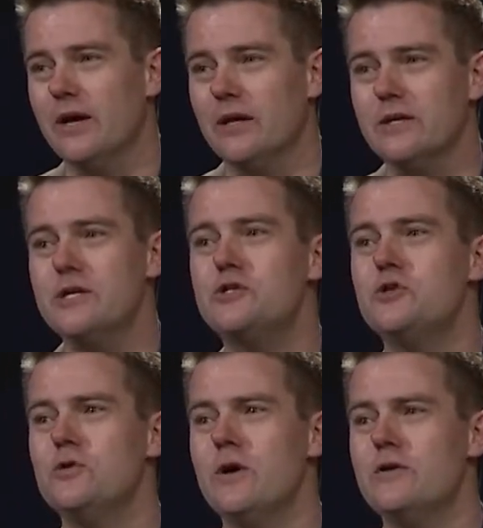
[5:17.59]
at least
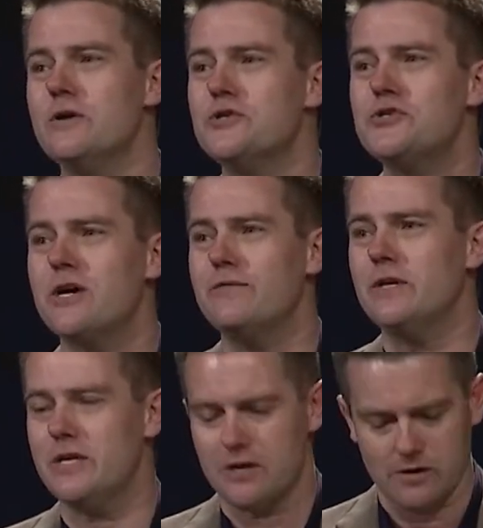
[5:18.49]

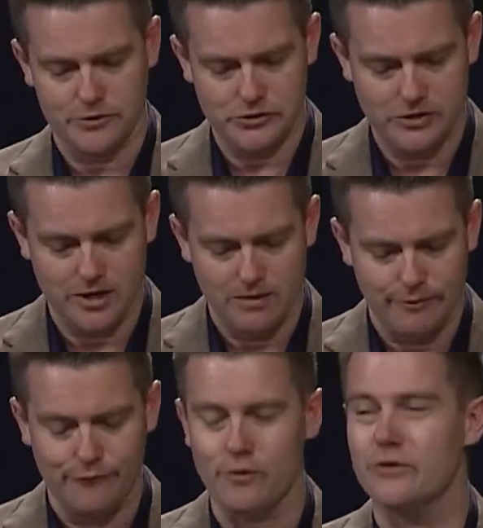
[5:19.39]
270 years
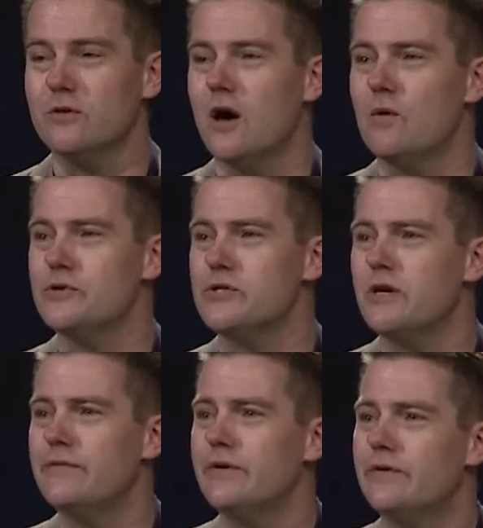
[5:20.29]
before the law was
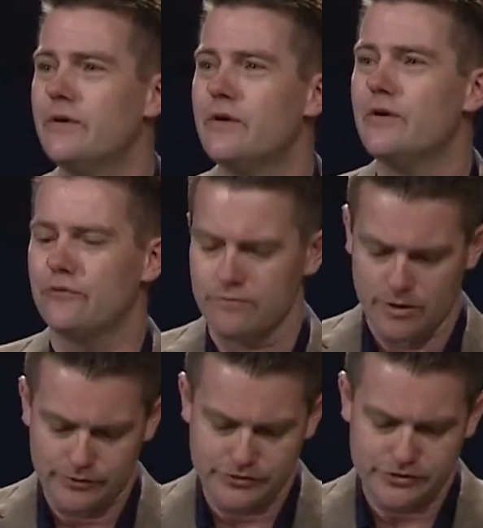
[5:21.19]
given through
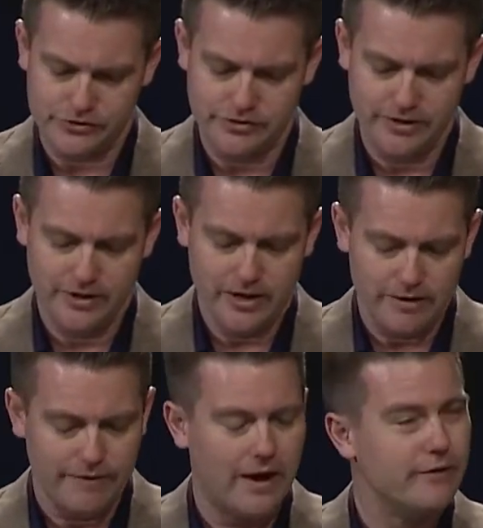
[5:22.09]
Moses.
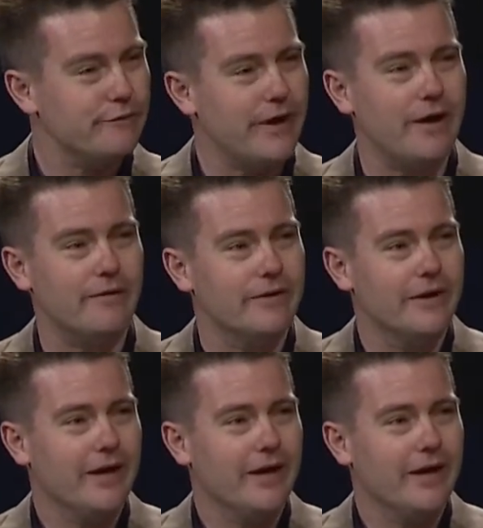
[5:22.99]
He vowed a vow.